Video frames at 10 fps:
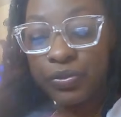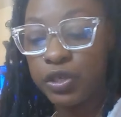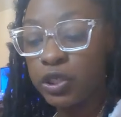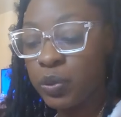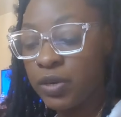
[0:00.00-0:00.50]

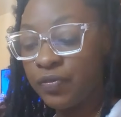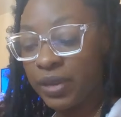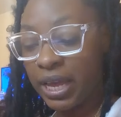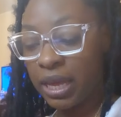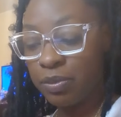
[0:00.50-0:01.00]
Your twin
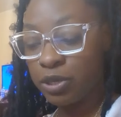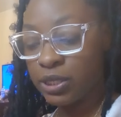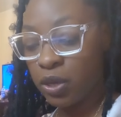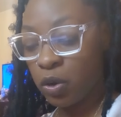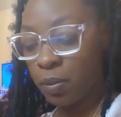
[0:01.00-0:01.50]
flame, your
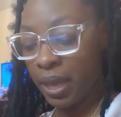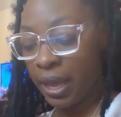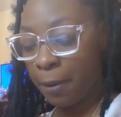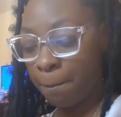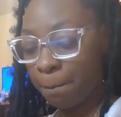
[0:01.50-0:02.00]

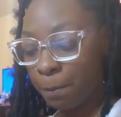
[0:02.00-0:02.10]
soulmate.